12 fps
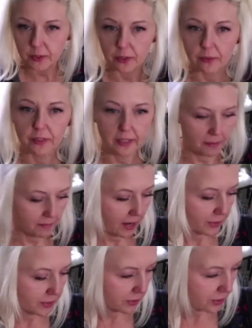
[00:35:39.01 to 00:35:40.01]
you don't need a
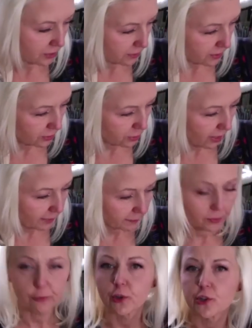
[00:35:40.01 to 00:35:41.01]
mouse. You just use the trackpad.
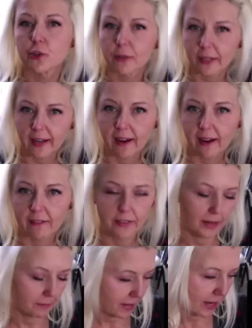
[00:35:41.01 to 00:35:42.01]
Of course, you can have
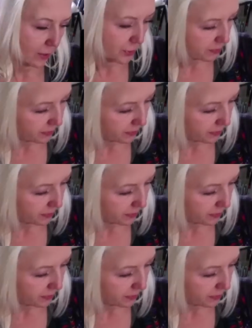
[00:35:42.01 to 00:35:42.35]
a mouse,